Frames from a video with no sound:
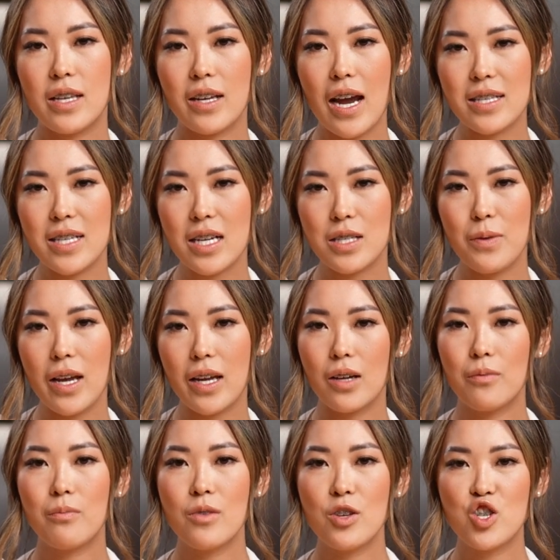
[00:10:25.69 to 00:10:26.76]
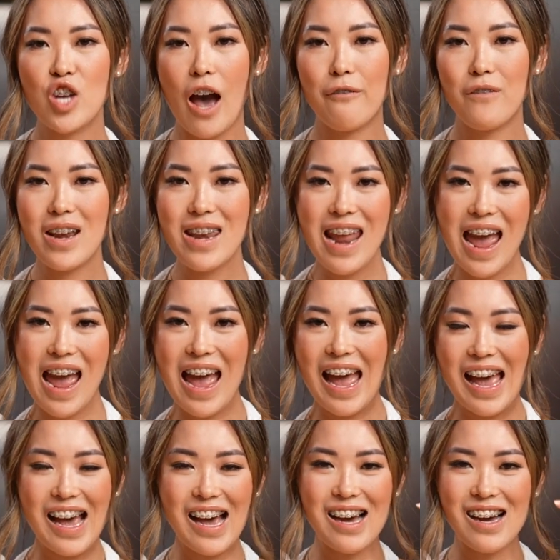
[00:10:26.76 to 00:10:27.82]
you guys next week. Ciao for
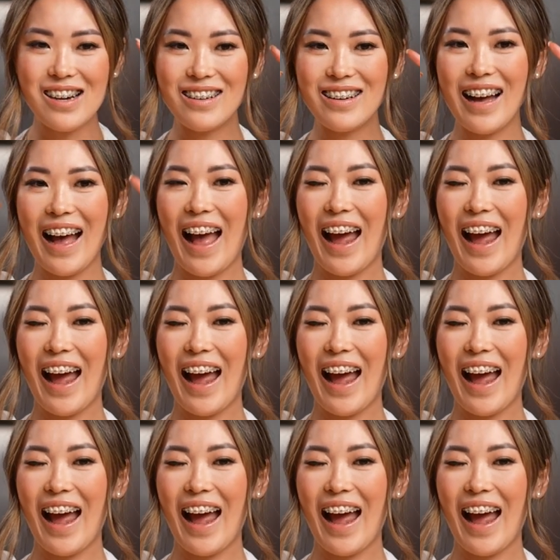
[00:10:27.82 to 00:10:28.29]
now.